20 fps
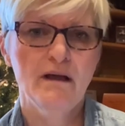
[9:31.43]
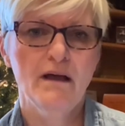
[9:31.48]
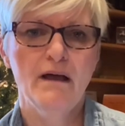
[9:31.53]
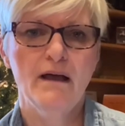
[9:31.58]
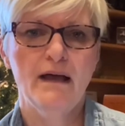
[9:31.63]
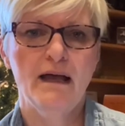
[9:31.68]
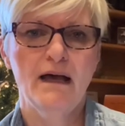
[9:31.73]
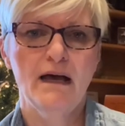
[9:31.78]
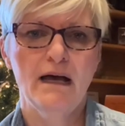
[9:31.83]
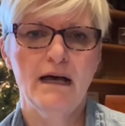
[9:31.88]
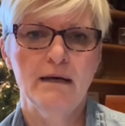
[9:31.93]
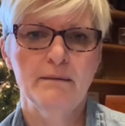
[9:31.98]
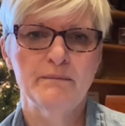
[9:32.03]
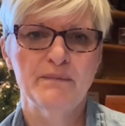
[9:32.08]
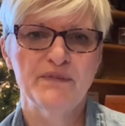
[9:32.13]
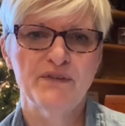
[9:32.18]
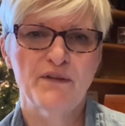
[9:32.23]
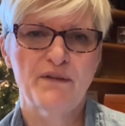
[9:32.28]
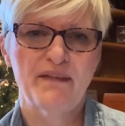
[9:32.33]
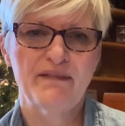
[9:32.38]
Um,
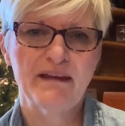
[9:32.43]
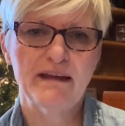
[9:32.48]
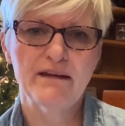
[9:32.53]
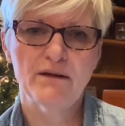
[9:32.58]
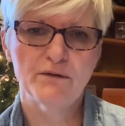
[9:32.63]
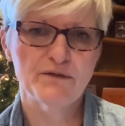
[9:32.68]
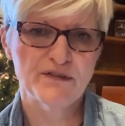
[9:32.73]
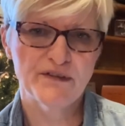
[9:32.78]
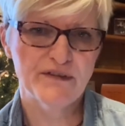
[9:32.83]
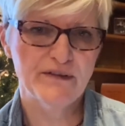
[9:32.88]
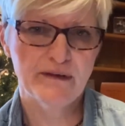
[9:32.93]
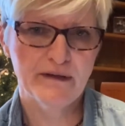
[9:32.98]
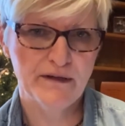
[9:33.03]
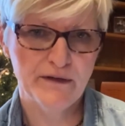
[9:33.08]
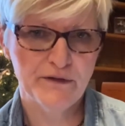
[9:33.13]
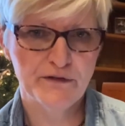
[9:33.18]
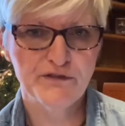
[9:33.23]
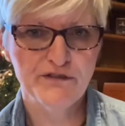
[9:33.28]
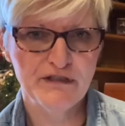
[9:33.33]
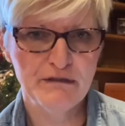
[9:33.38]
so that they don't just think
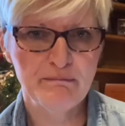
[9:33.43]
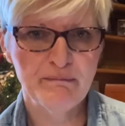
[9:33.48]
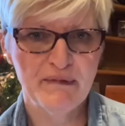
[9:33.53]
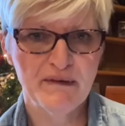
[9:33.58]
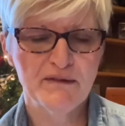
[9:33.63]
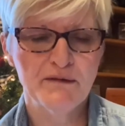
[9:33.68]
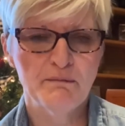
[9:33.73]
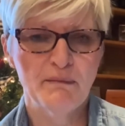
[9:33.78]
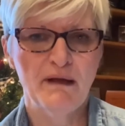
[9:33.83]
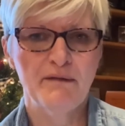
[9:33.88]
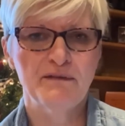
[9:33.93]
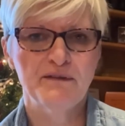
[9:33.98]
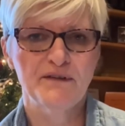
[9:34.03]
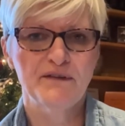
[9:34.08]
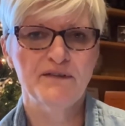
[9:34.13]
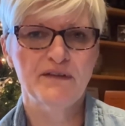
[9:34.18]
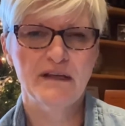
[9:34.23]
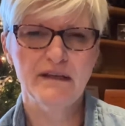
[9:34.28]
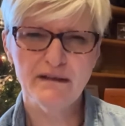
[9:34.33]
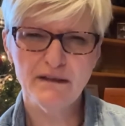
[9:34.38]
you're cheap this month.
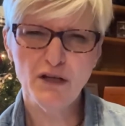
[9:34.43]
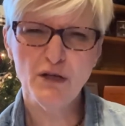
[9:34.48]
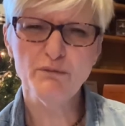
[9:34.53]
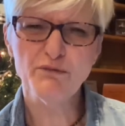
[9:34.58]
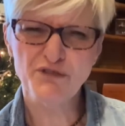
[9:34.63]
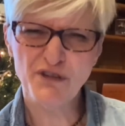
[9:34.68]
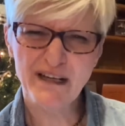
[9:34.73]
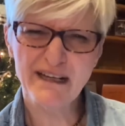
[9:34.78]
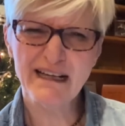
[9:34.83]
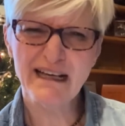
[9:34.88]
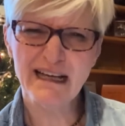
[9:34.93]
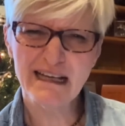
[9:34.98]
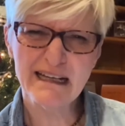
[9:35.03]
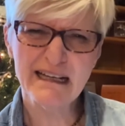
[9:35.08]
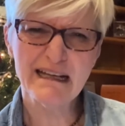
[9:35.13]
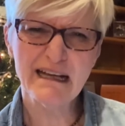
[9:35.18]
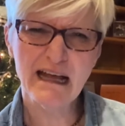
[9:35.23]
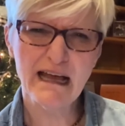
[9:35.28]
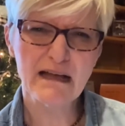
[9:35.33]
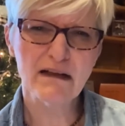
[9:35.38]
Just say, you know, I'm trying to kind of
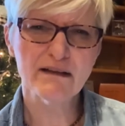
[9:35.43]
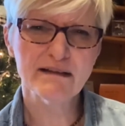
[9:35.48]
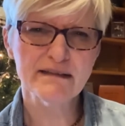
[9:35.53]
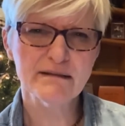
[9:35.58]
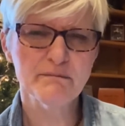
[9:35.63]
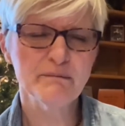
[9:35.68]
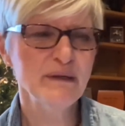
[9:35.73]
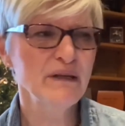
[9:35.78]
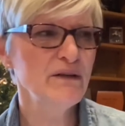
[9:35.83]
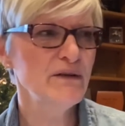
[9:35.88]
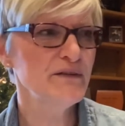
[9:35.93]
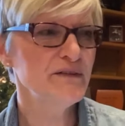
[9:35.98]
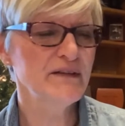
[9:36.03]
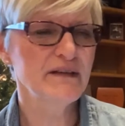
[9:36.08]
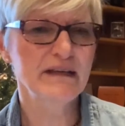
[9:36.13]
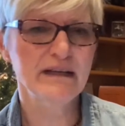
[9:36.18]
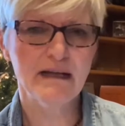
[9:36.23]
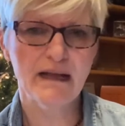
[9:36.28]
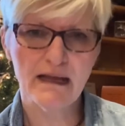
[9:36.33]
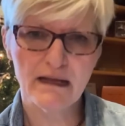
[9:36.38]
get ahead on some bills and
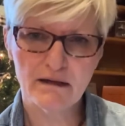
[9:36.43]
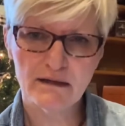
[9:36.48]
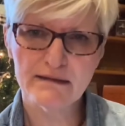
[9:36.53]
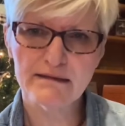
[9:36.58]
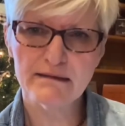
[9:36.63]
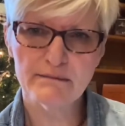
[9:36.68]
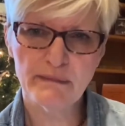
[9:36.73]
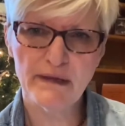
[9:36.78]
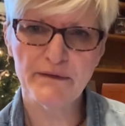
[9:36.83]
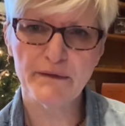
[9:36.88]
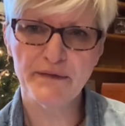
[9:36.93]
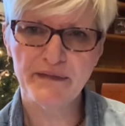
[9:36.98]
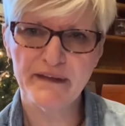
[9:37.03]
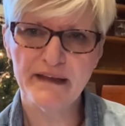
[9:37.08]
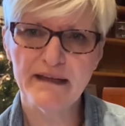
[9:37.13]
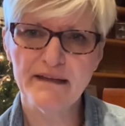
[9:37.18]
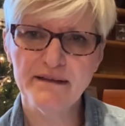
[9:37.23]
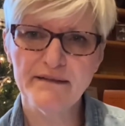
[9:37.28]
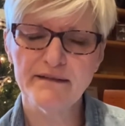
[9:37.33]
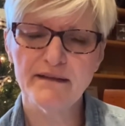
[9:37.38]
get ahead on some other
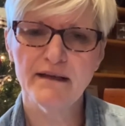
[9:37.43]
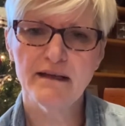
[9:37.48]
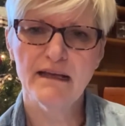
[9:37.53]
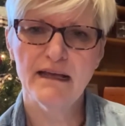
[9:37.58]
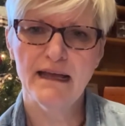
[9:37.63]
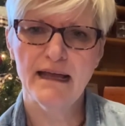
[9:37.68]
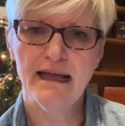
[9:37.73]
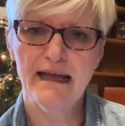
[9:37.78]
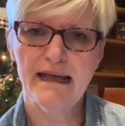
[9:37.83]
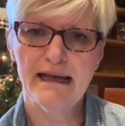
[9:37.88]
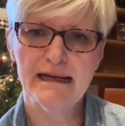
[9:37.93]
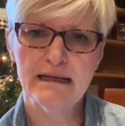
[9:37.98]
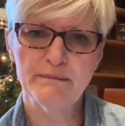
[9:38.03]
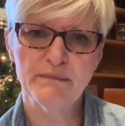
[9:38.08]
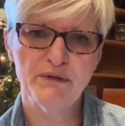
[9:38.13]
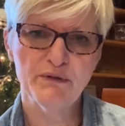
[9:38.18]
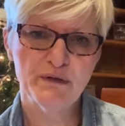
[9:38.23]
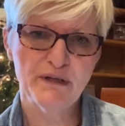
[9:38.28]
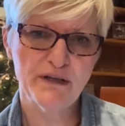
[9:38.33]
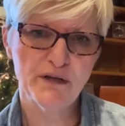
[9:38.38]
things, and I'm
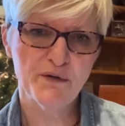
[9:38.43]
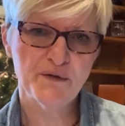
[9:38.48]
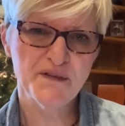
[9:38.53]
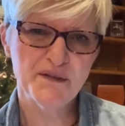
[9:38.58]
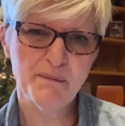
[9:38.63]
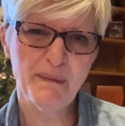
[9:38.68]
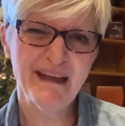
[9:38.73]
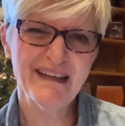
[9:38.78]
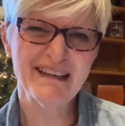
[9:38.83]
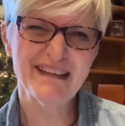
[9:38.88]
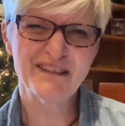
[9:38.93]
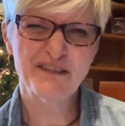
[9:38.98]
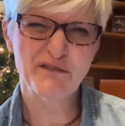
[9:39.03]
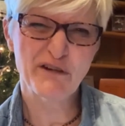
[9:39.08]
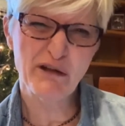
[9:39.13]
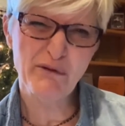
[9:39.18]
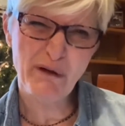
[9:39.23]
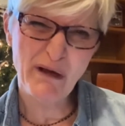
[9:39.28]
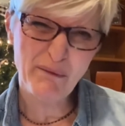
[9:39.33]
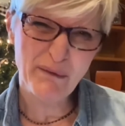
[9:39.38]
doing a no spend. Is there
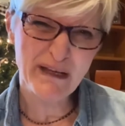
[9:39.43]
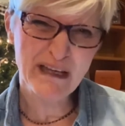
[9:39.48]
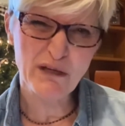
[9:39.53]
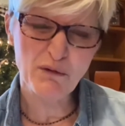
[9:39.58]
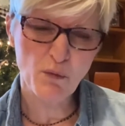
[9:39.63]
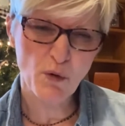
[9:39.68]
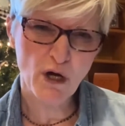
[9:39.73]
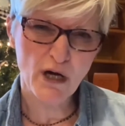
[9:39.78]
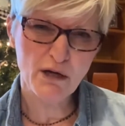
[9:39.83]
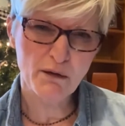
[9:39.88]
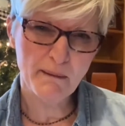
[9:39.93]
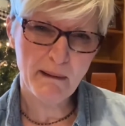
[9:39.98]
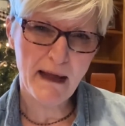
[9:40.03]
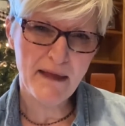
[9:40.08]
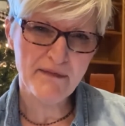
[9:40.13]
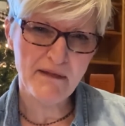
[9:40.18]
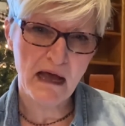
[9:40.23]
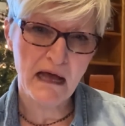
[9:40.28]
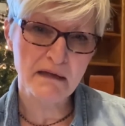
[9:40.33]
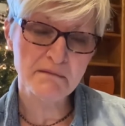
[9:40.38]
any way we can work
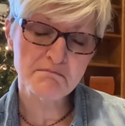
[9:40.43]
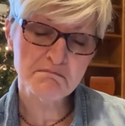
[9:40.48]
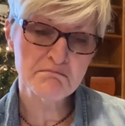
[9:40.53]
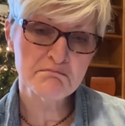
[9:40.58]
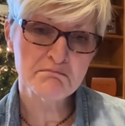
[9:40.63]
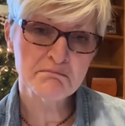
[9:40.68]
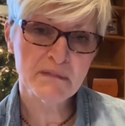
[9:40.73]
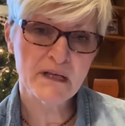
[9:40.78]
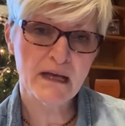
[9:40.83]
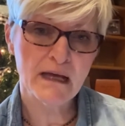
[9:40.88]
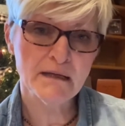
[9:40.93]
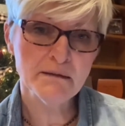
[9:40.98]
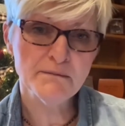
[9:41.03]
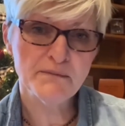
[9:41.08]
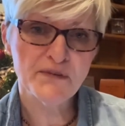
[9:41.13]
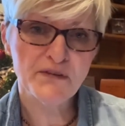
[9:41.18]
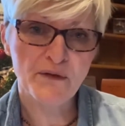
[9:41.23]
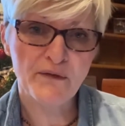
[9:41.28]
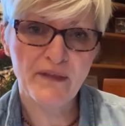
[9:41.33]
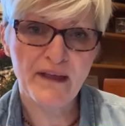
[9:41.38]
around that? Okay,
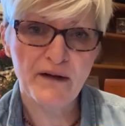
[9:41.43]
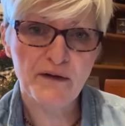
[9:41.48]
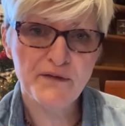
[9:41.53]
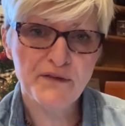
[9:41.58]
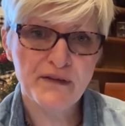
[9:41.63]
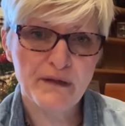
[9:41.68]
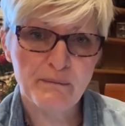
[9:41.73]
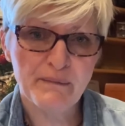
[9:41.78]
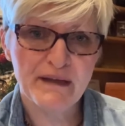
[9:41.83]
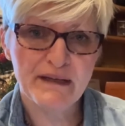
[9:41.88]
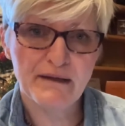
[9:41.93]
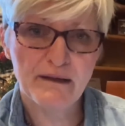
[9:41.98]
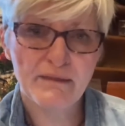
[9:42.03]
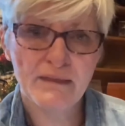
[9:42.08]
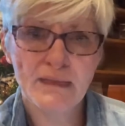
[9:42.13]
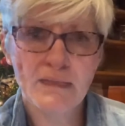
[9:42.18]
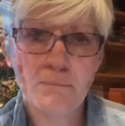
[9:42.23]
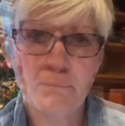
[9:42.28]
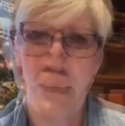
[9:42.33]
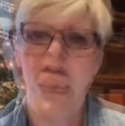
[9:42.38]
so there's something to
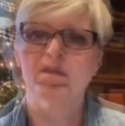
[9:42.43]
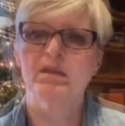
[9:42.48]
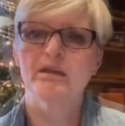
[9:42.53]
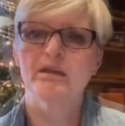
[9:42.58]
think about.